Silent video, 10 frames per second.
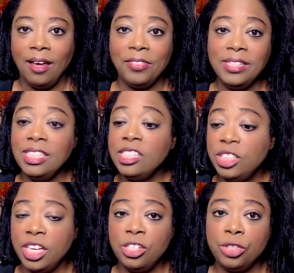Uh,
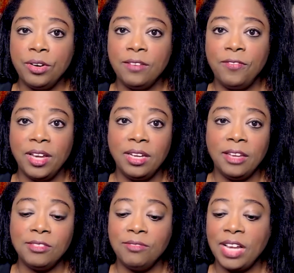exchange traded fund
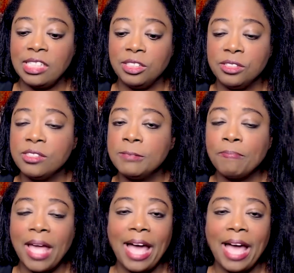gives investors